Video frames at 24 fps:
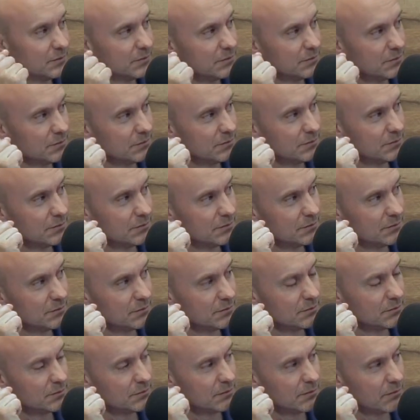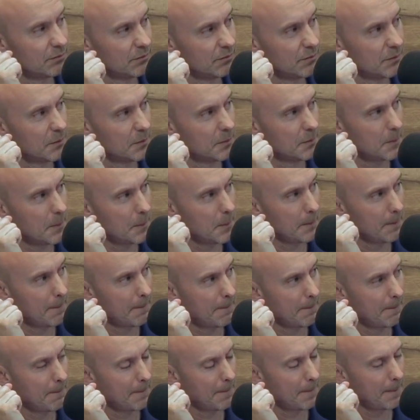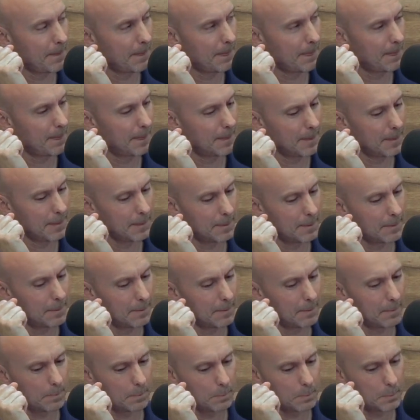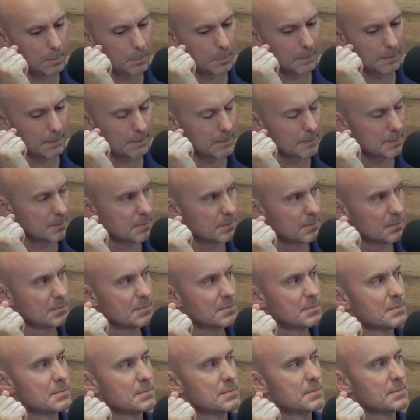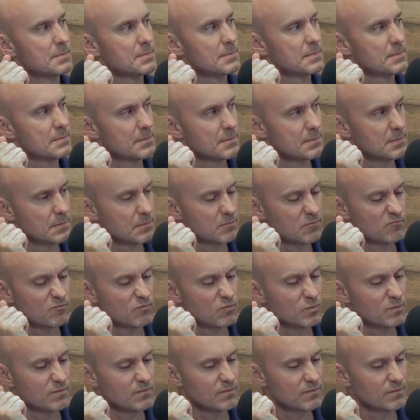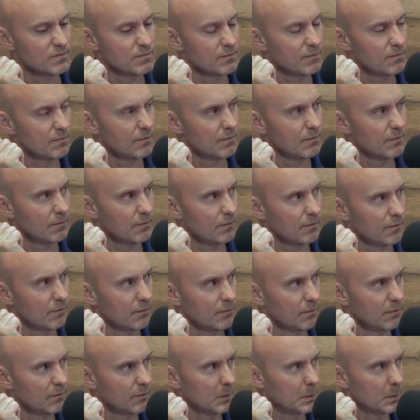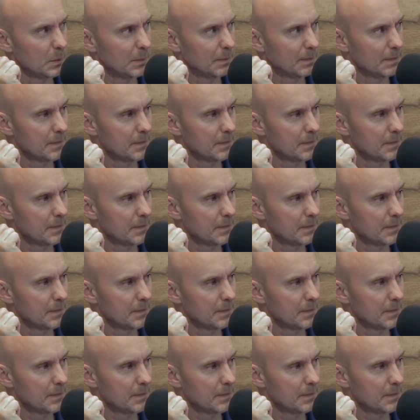(silent)